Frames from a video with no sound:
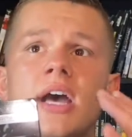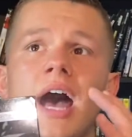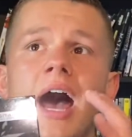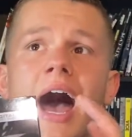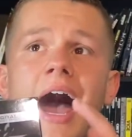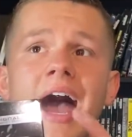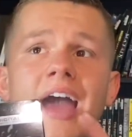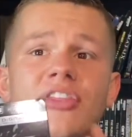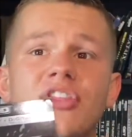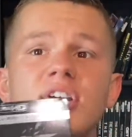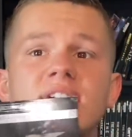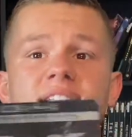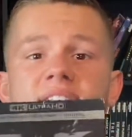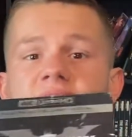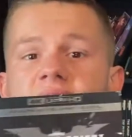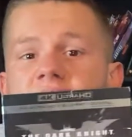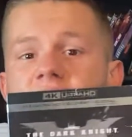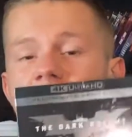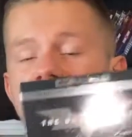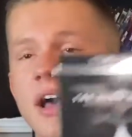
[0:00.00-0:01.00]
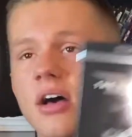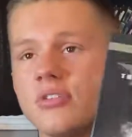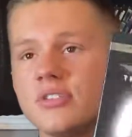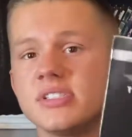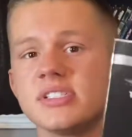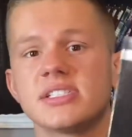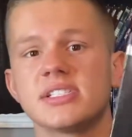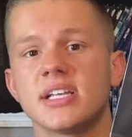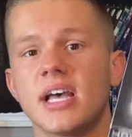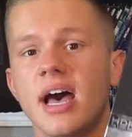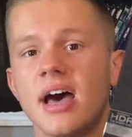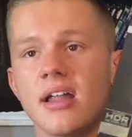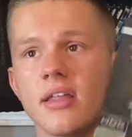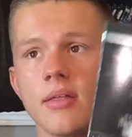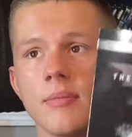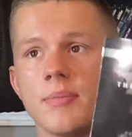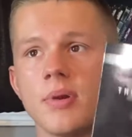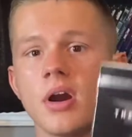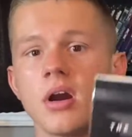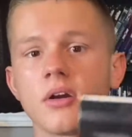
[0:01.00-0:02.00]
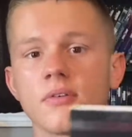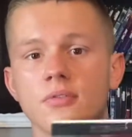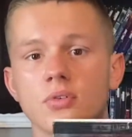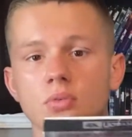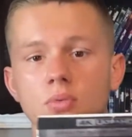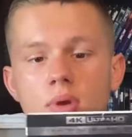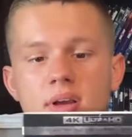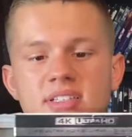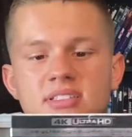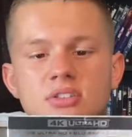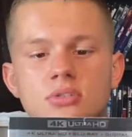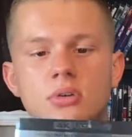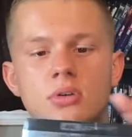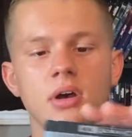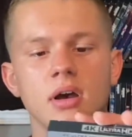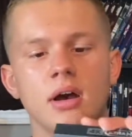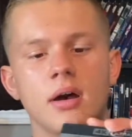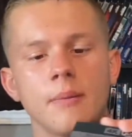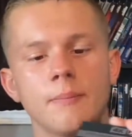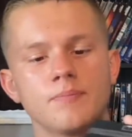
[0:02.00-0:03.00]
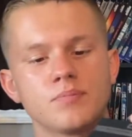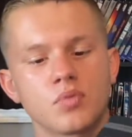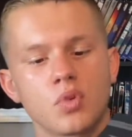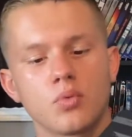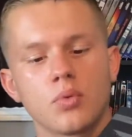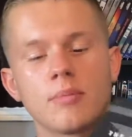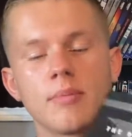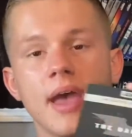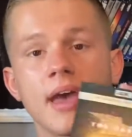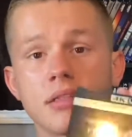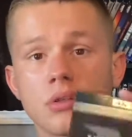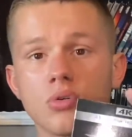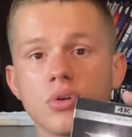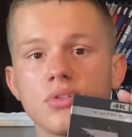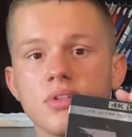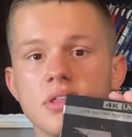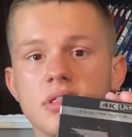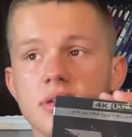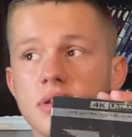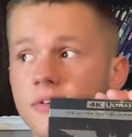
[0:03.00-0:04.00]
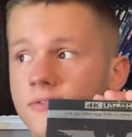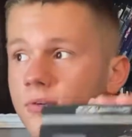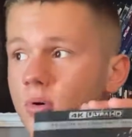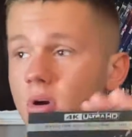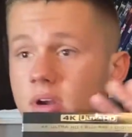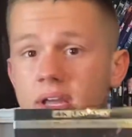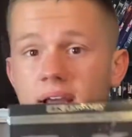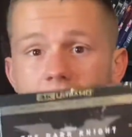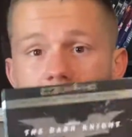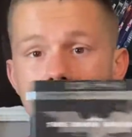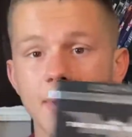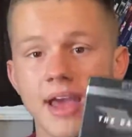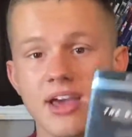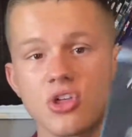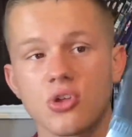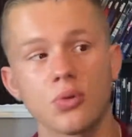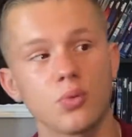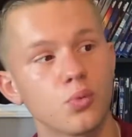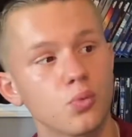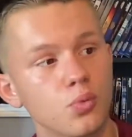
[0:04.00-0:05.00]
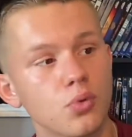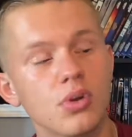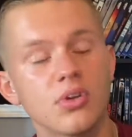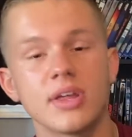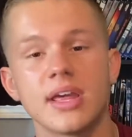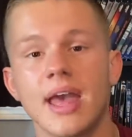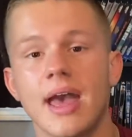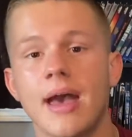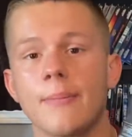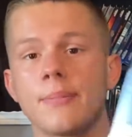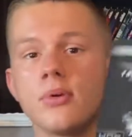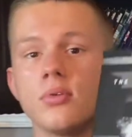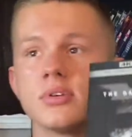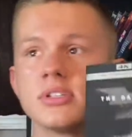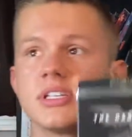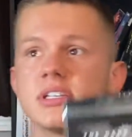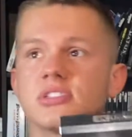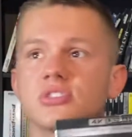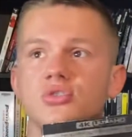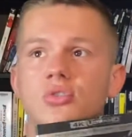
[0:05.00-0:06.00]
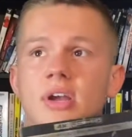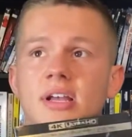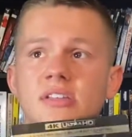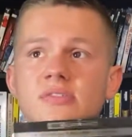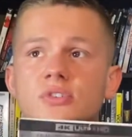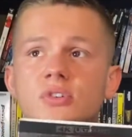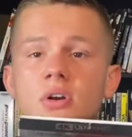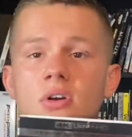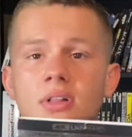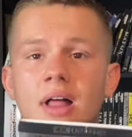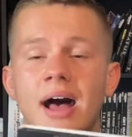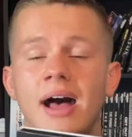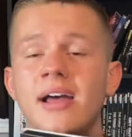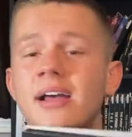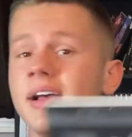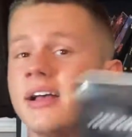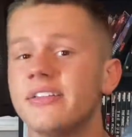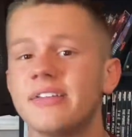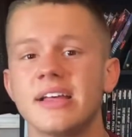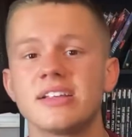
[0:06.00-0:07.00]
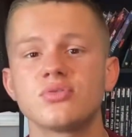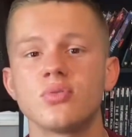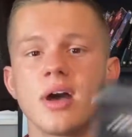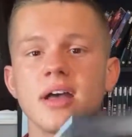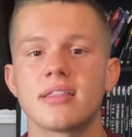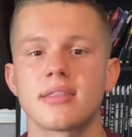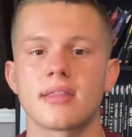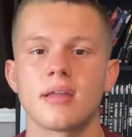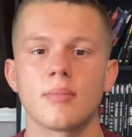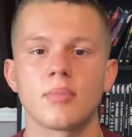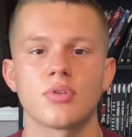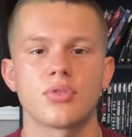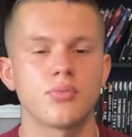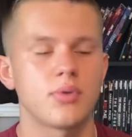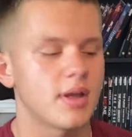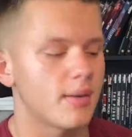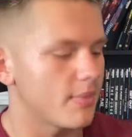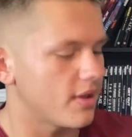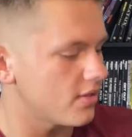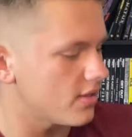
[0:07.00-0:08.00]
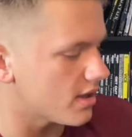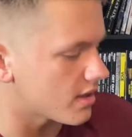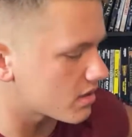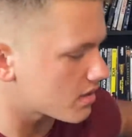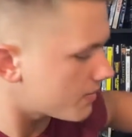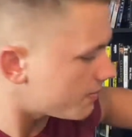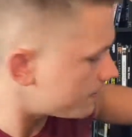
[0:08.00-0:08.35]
I think they nailed this out of the park for remastering this in the 4K. I'm actually really happy with this transfer a lot. That's why it's number three on my list.